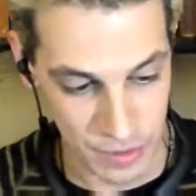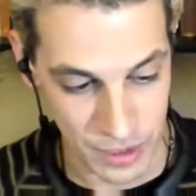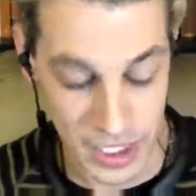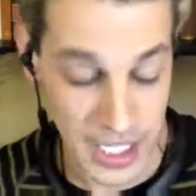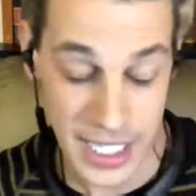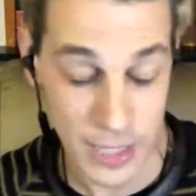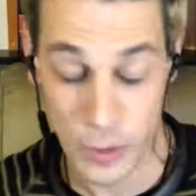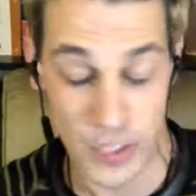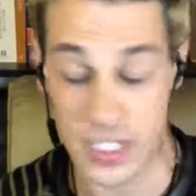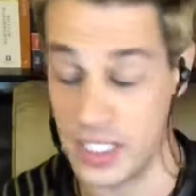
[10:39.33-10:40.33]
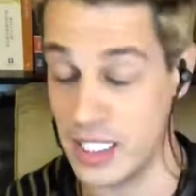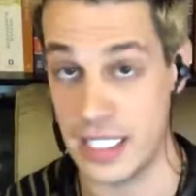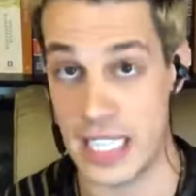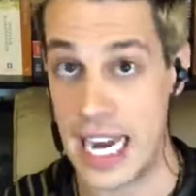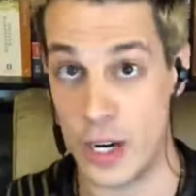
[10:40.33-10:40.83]
It gets worse than
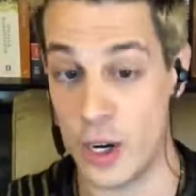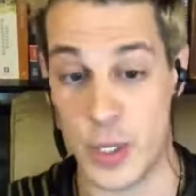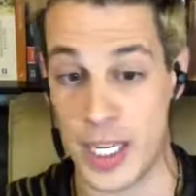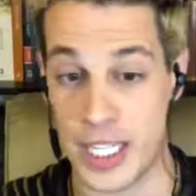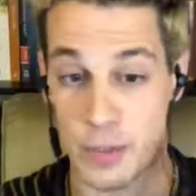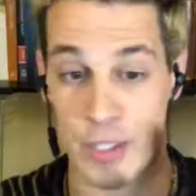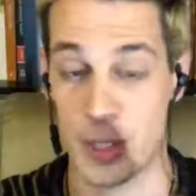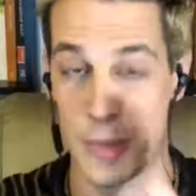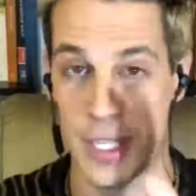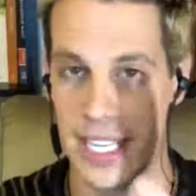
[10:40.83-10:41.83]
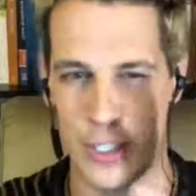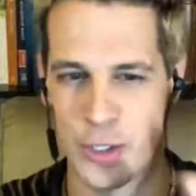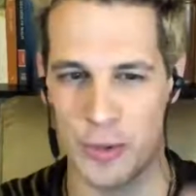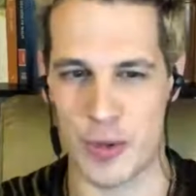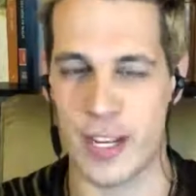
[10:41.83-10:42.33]
this, and it not only gets worse than this, but it gets
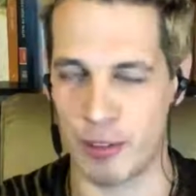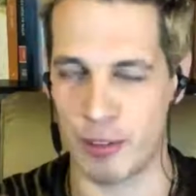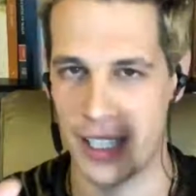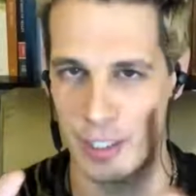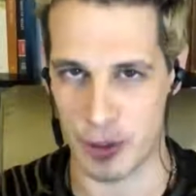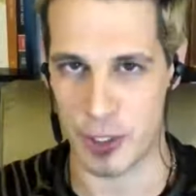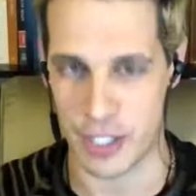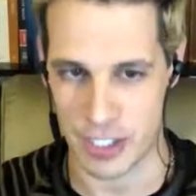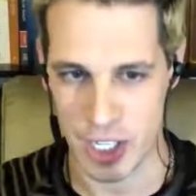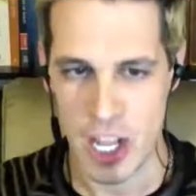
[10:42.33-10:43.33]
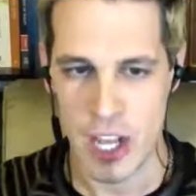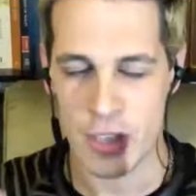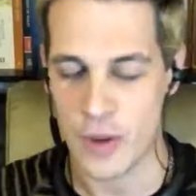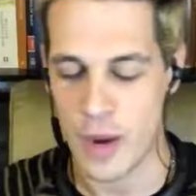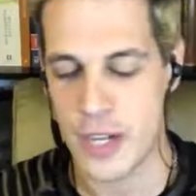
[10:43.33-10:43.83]
surreal and ludicrous.
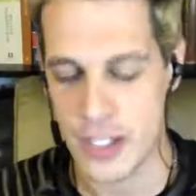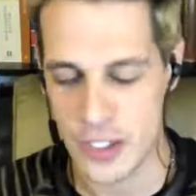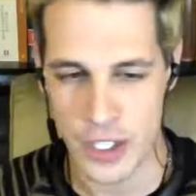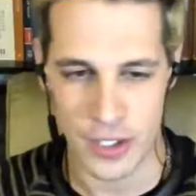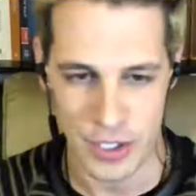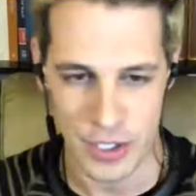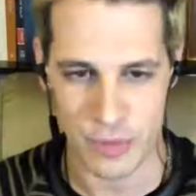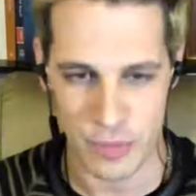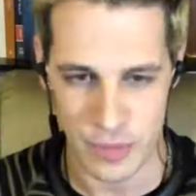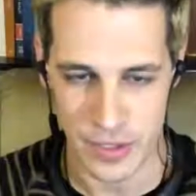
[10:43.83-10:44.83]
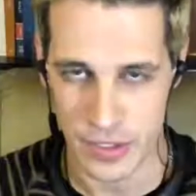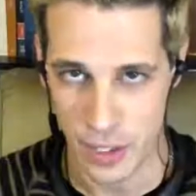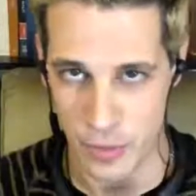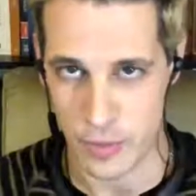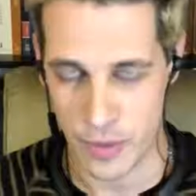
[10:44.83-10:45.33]
So I went into journalism
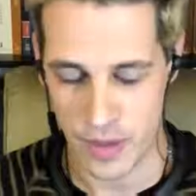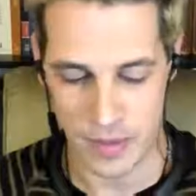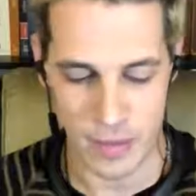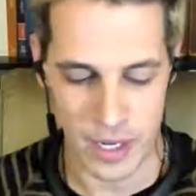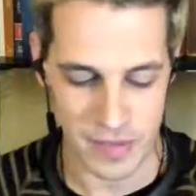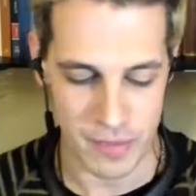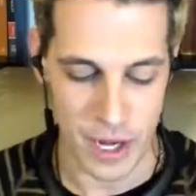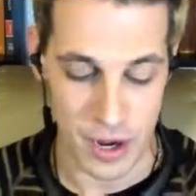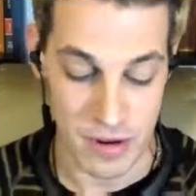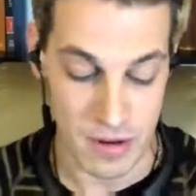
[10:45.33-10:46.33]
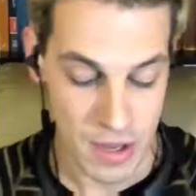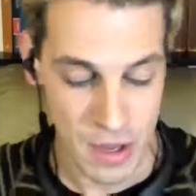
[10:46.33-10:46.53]
with money of my own.